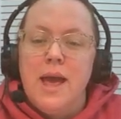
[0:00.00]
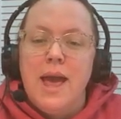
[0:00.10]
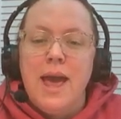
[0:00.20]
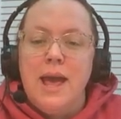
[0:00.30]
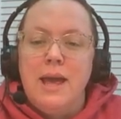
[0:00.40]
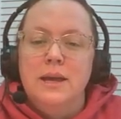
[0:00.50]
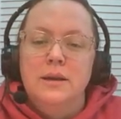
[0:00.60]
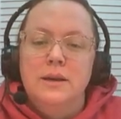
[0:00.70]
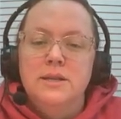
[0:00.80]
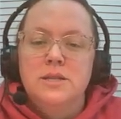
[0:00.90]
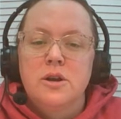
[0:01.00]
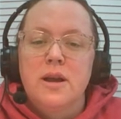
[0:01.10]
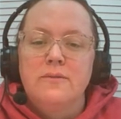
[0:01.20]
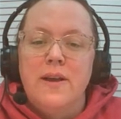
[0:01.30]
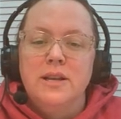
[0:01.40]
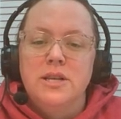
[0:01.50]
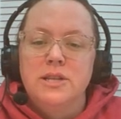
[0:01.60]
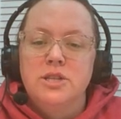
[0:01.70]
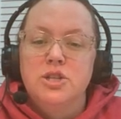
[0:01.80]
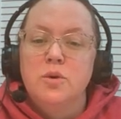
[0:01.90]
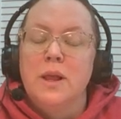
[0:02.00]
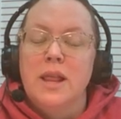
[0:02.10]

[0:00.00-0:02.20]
A, Is there an advantage to a